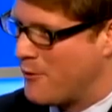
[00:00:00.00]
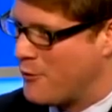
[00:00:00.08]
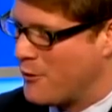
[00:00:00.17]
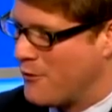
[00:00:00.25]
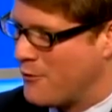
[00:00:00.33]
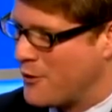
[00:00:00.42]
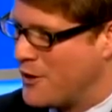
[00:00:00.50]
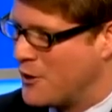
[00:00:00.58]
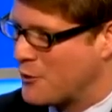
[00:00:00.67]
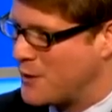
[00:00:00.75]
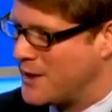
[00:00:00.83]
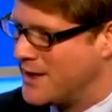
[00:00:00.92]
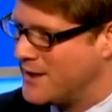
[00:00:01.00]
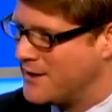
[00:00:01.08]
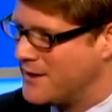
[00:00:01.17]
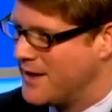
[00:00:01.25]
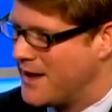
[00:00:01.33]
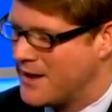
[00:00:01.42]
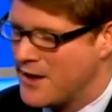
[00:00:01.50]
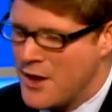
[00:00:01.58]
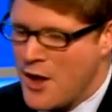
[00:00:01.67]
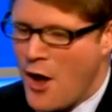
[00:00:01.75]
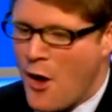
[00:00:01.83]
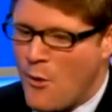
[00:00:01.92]
for, for Hillary Clinton. Uh,
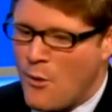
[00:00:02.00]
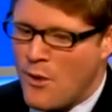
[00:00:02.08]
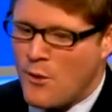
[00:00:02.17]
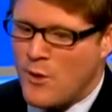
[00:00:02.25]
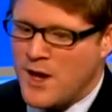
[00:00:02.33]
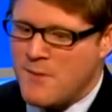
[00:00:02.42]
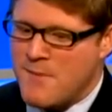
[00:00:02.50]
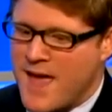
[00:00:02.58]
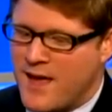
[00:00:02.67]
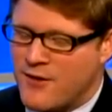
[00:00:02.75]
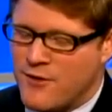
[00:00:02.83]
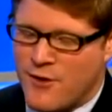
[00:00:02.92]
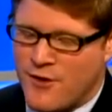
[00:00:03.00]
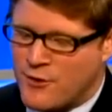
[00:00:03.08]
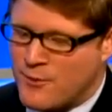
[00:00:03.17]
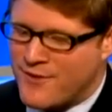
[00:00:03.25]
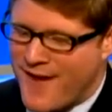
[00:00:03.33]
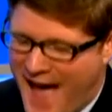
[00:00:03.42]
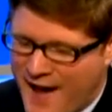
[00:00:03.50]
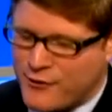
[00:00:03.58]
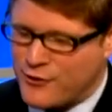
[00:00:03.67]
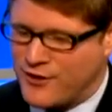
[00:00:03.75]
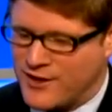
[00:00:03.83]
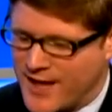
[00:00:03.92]
right. Uh, what do you make uh, in terms of
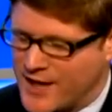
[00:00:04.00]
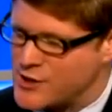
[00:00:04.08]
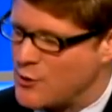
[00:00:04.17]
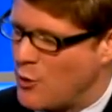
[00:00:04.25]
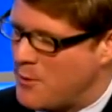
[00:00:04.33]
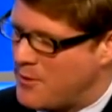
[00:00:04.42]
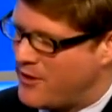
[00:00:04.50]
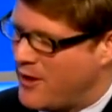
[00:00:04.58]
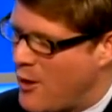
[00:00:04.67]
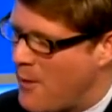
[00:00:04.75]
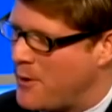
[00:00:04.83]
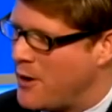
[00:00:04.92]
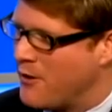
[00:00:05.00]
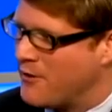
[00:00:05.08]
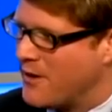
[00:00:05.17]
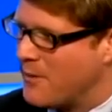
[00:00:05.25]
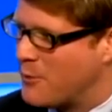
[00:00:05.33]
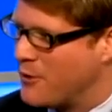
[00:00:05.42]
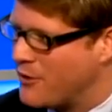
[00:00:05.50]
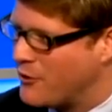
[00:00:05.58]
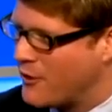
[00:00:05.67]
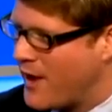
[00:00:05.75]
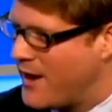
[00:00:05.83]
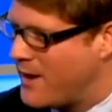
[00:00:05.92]
after this election? Will we see you up here as a
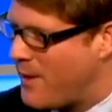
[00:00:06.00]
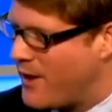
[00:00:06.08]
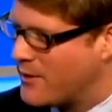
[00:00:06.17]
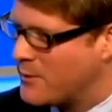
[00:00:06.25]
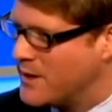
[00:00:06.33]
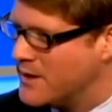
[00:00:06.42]
presidential candidate, possibly?